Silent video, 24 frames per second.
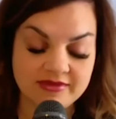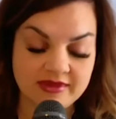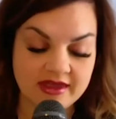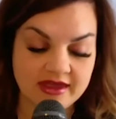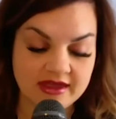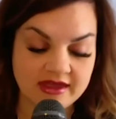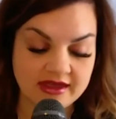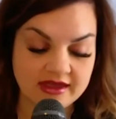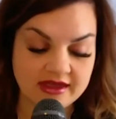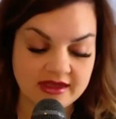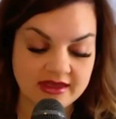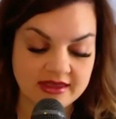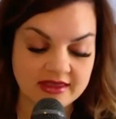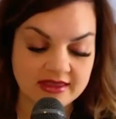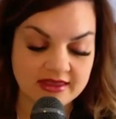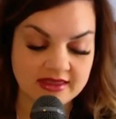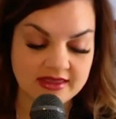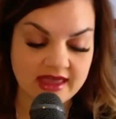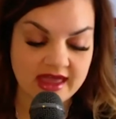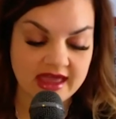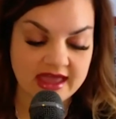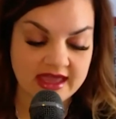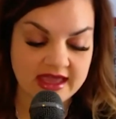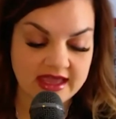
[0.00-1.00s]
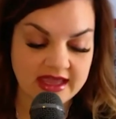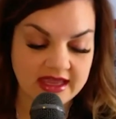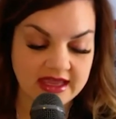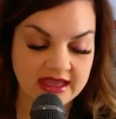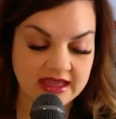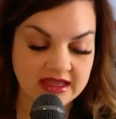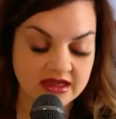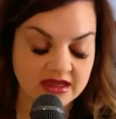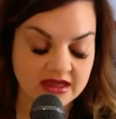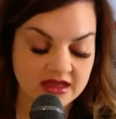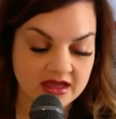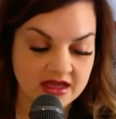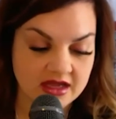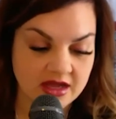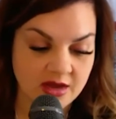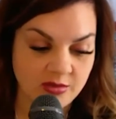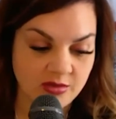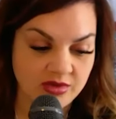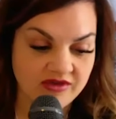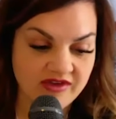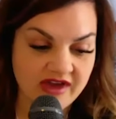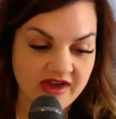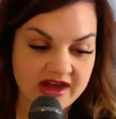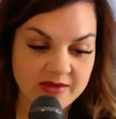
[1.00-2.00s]
Uh, they
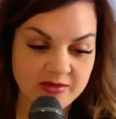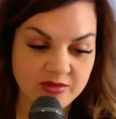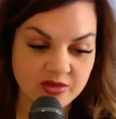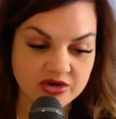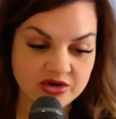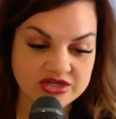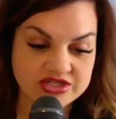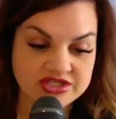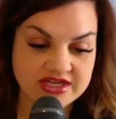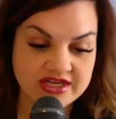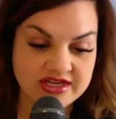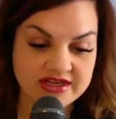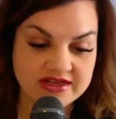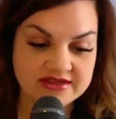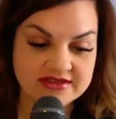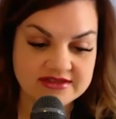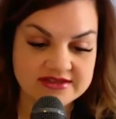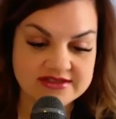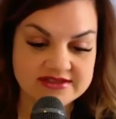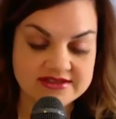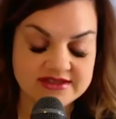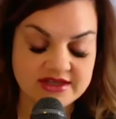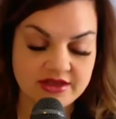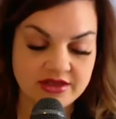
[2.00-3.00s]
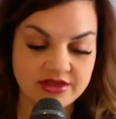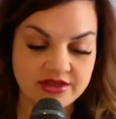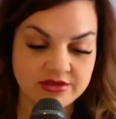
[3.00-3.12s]
provide abortions